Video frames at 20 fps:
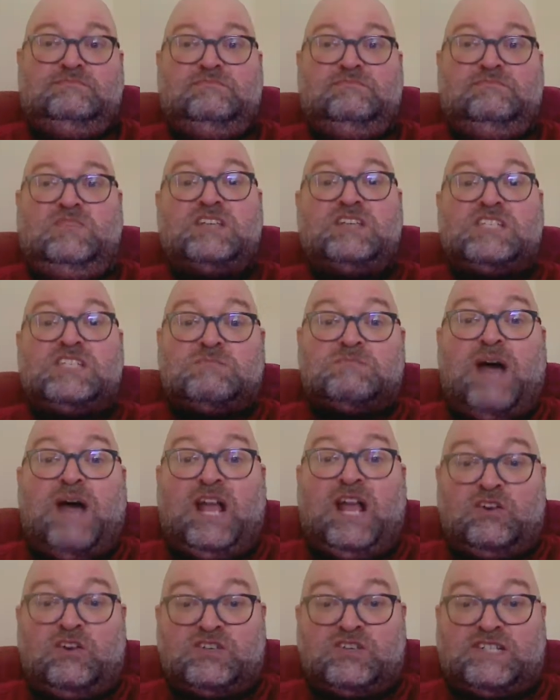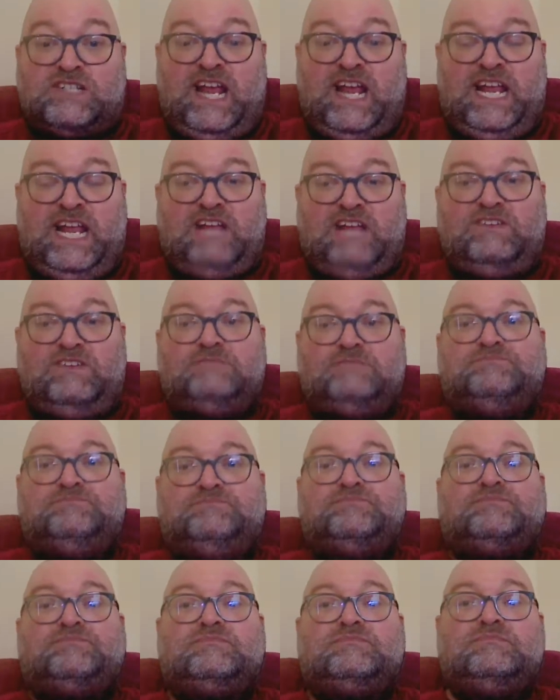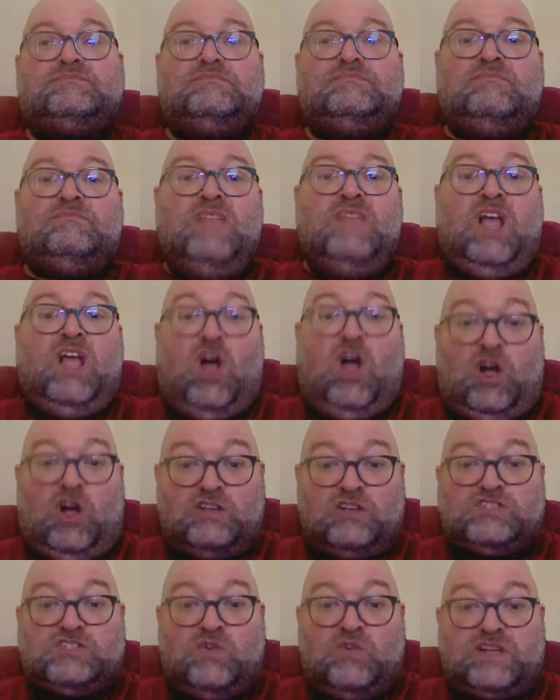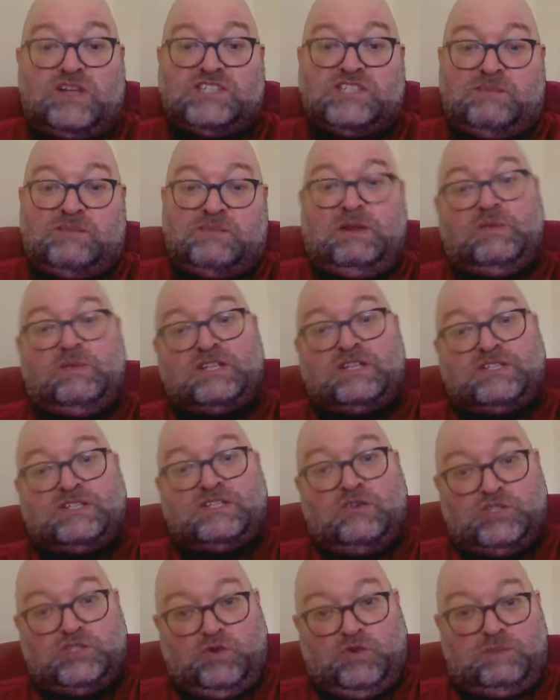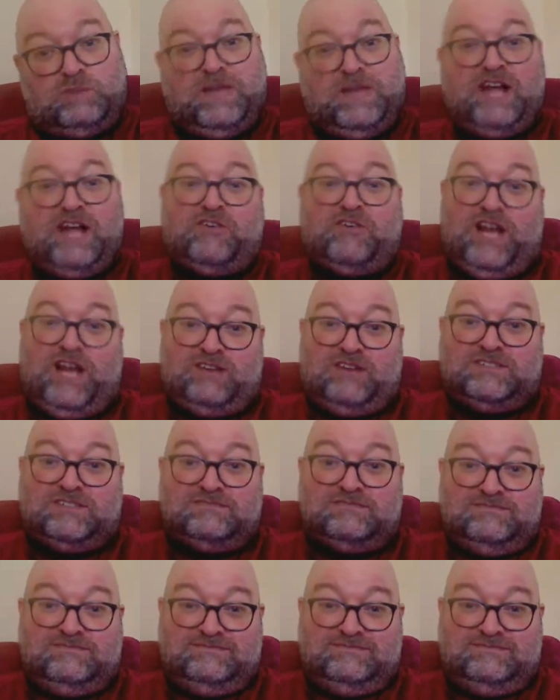this is my understanding of it. Also, as somebody with a social work background,